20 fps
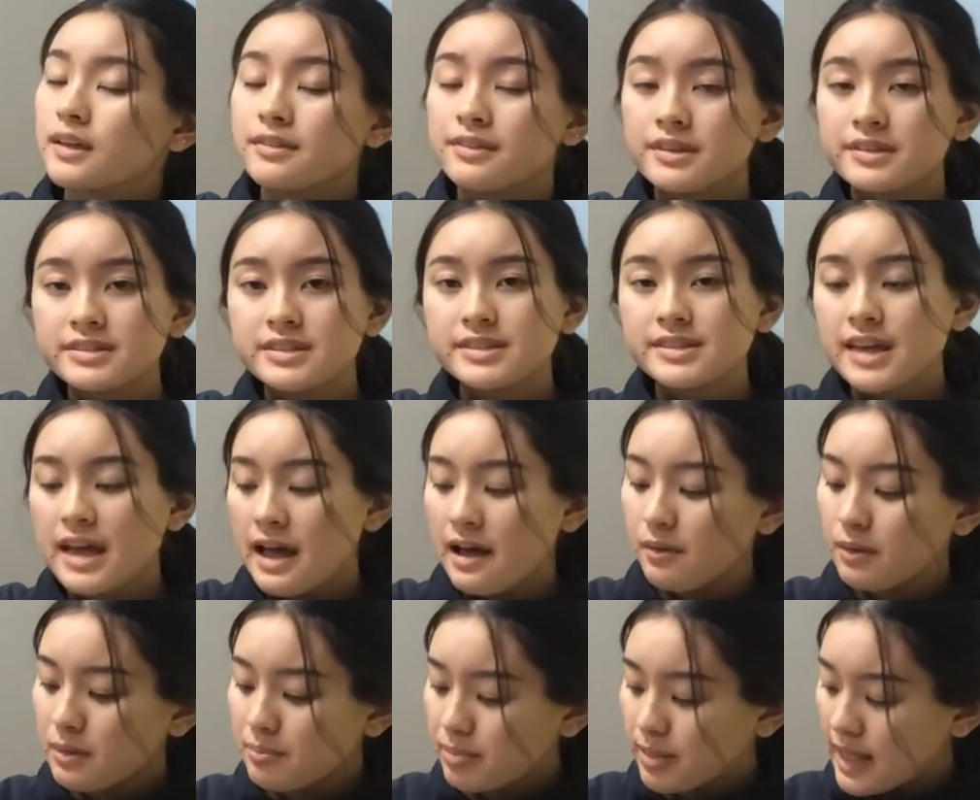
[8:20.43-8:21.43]
This is
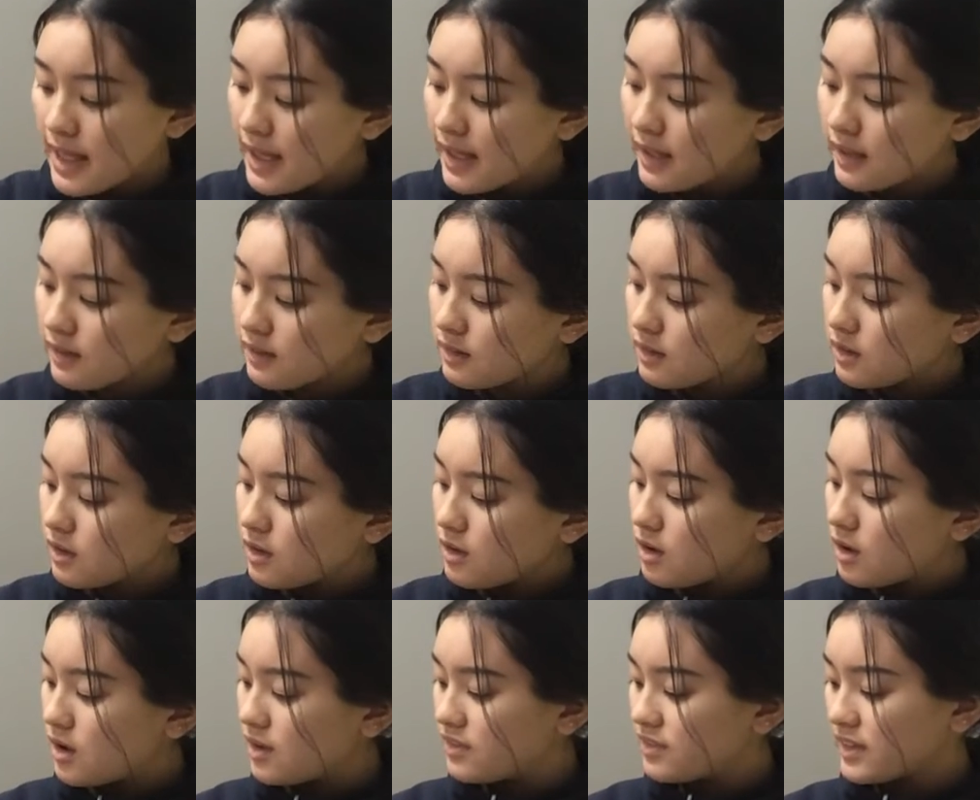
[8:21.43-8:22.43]
how we play
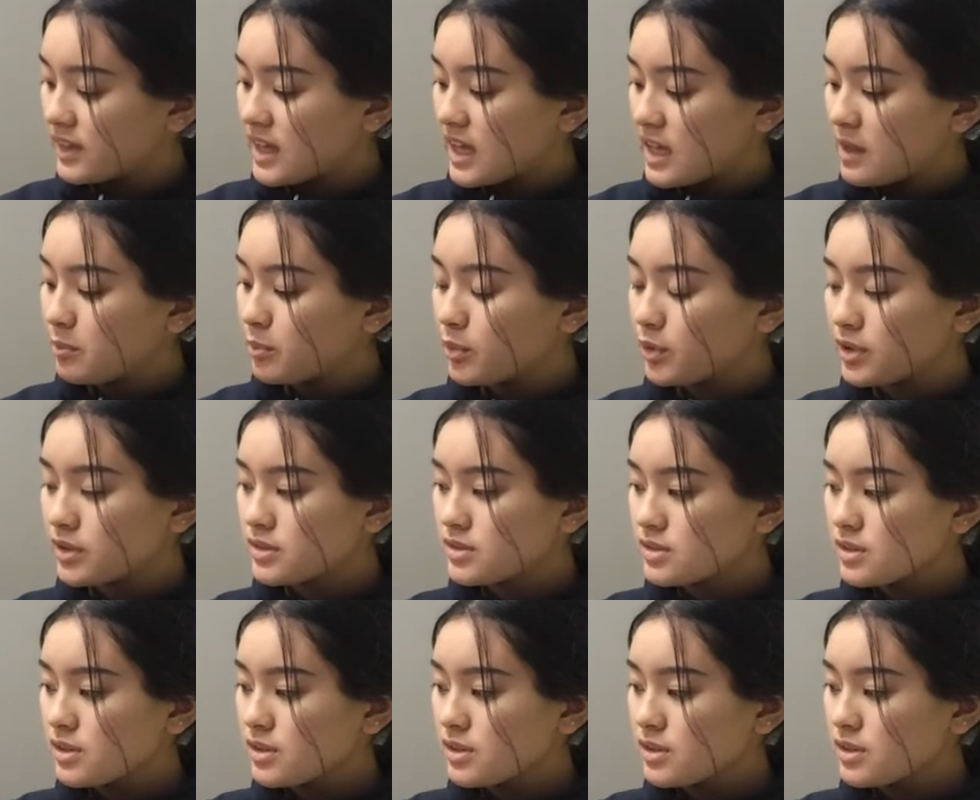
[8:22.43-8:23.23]
on the keyboard.